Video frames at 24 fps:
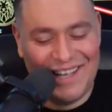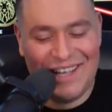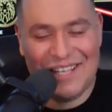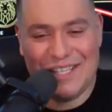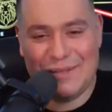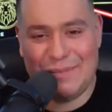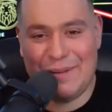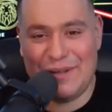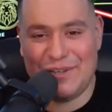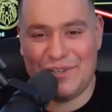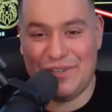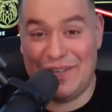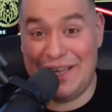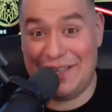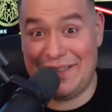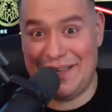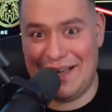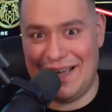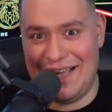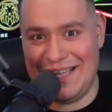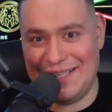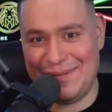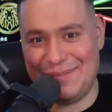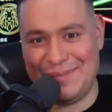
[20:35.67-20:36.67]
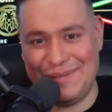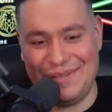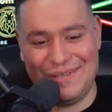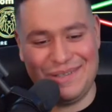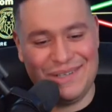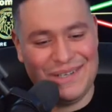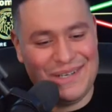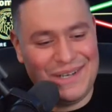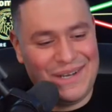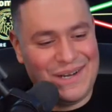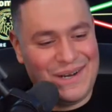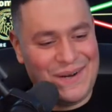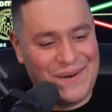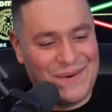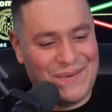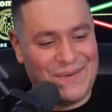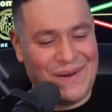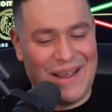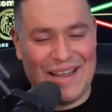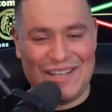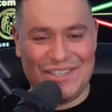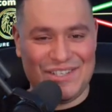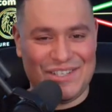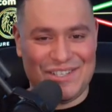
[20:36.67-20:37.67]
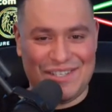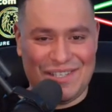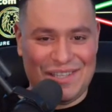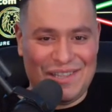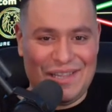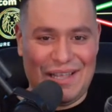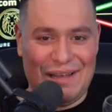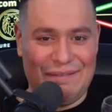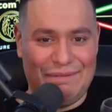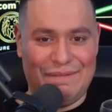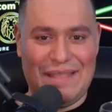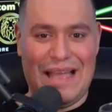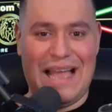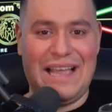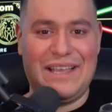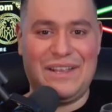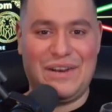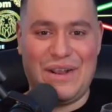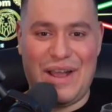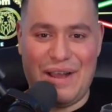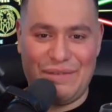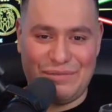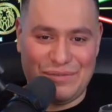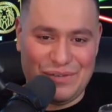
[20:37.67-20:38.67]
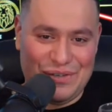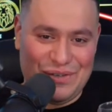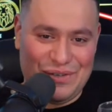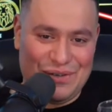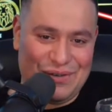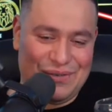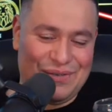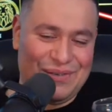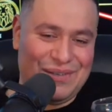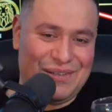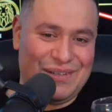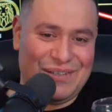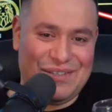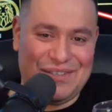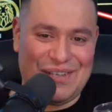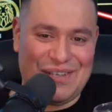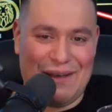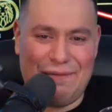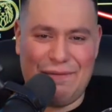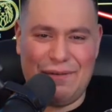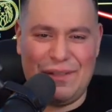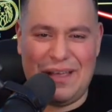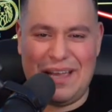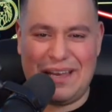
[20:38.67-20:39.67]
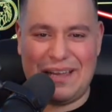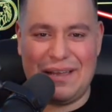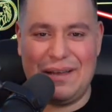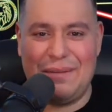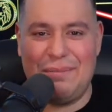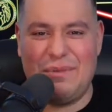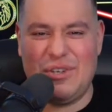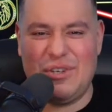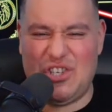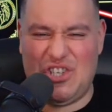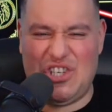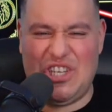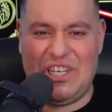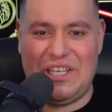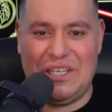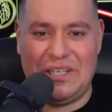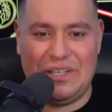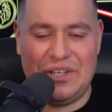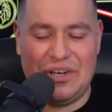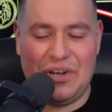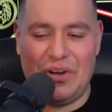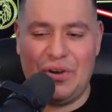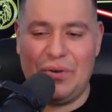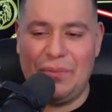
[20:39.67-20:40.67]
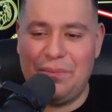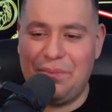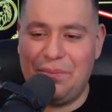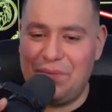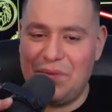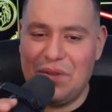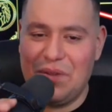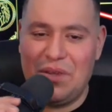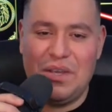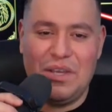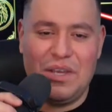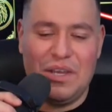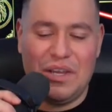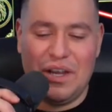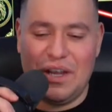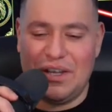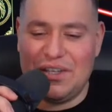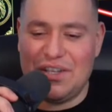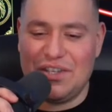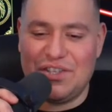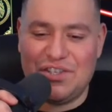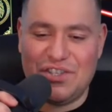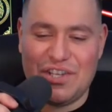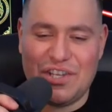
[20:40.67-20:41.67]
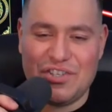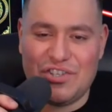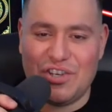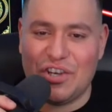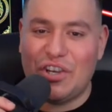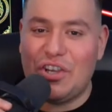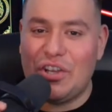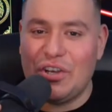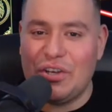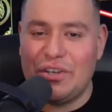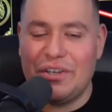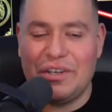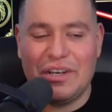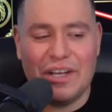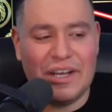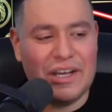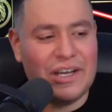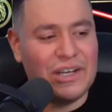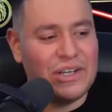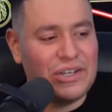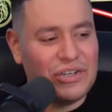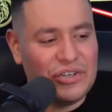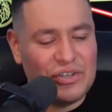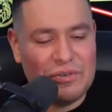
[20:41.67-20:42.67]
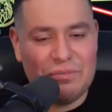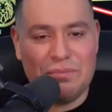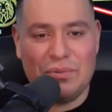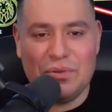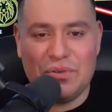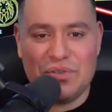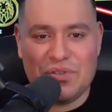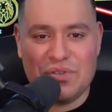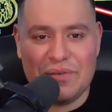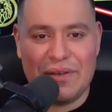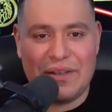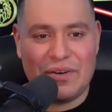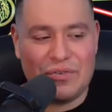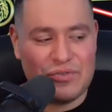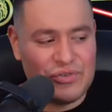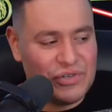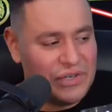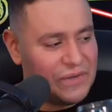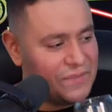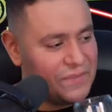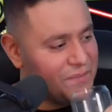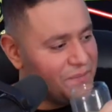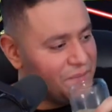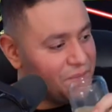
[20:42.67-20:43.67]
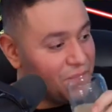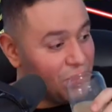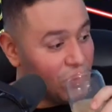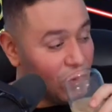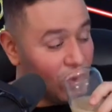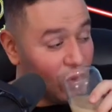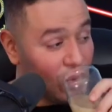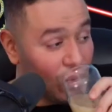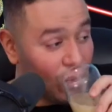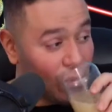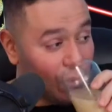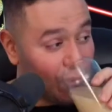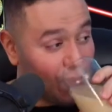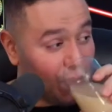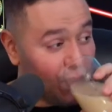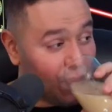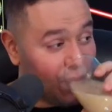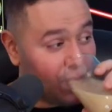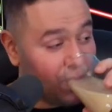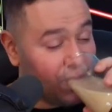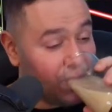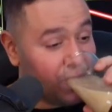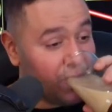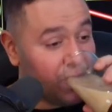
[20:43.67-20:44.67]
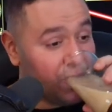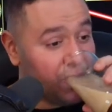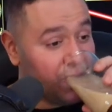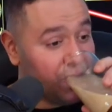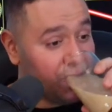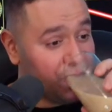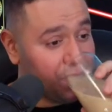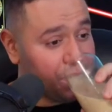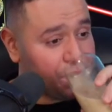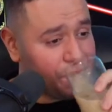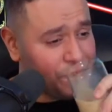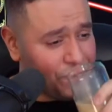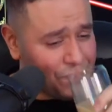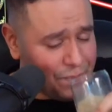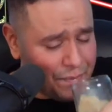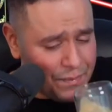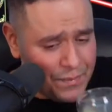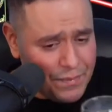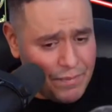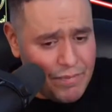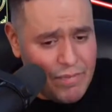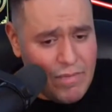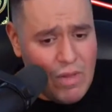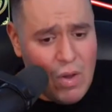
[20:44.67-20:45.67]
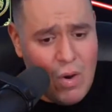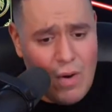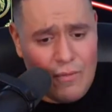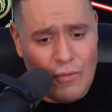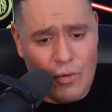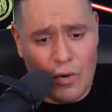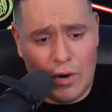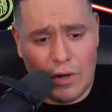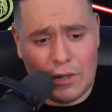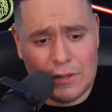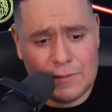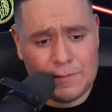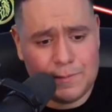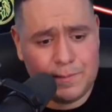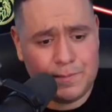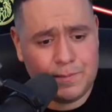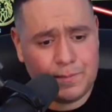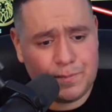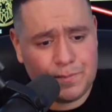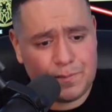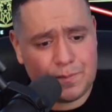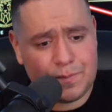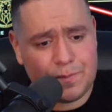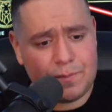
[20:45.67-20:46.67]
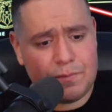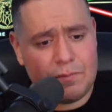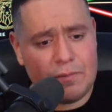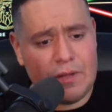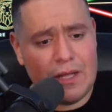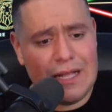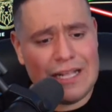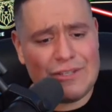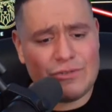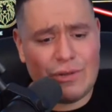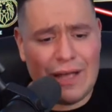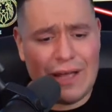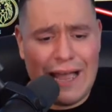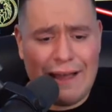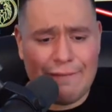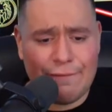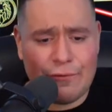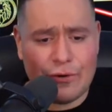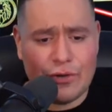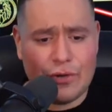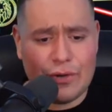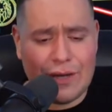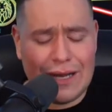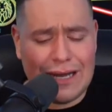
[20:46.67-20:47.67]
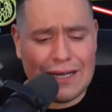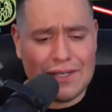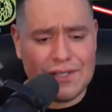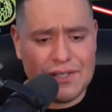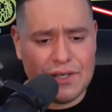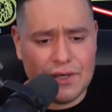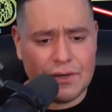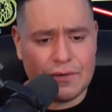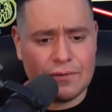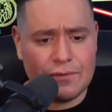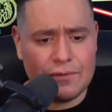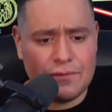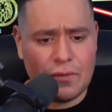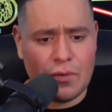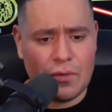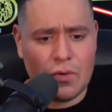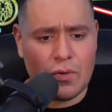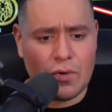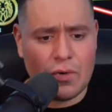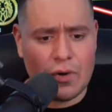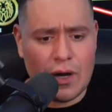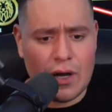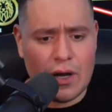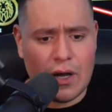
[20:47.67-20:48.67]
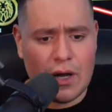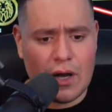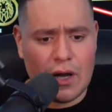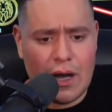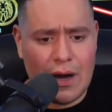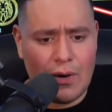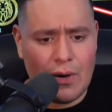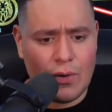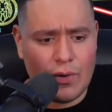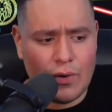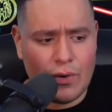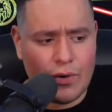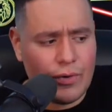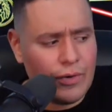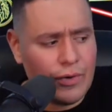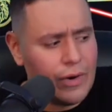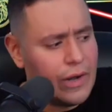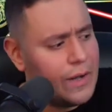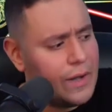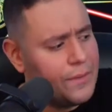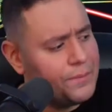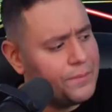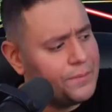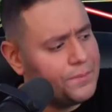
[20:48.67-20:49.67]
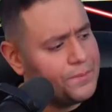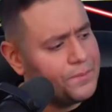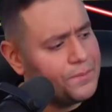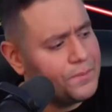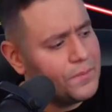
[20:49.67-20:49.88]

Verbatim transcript: especially at the hospital, where I just love that. You know, after you know, I feel like a machine. You know, because it's such a good uh, good boost of energy. Mm. Overall, that's what I have for you guys here for uh, our um,